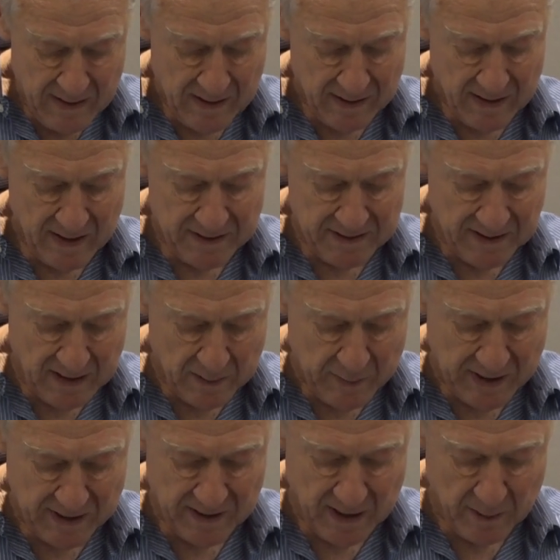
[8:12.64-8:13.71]
an idea
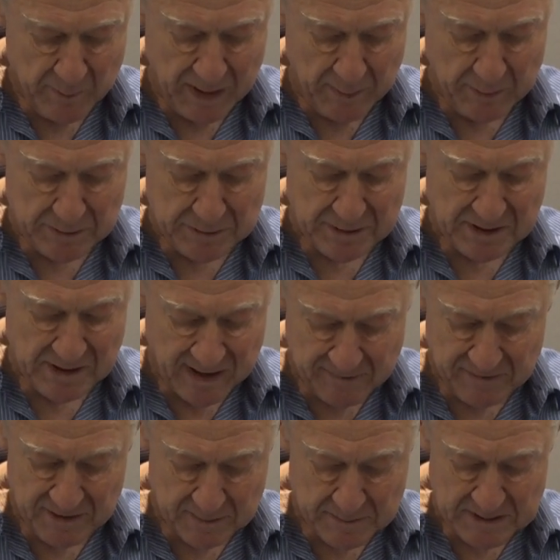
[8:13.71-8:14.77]
about how people should
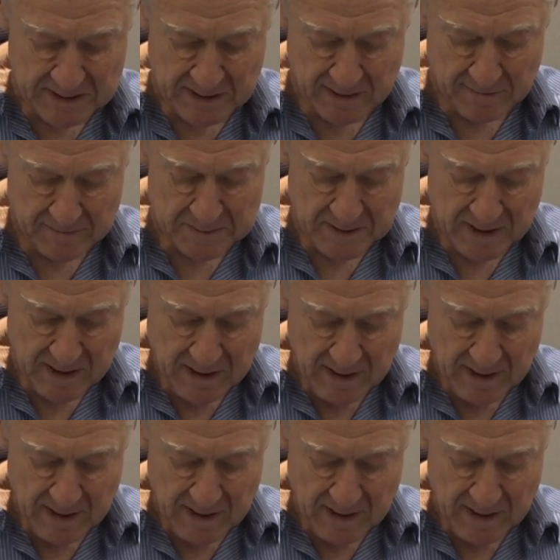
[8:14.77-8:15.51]
govern themselves.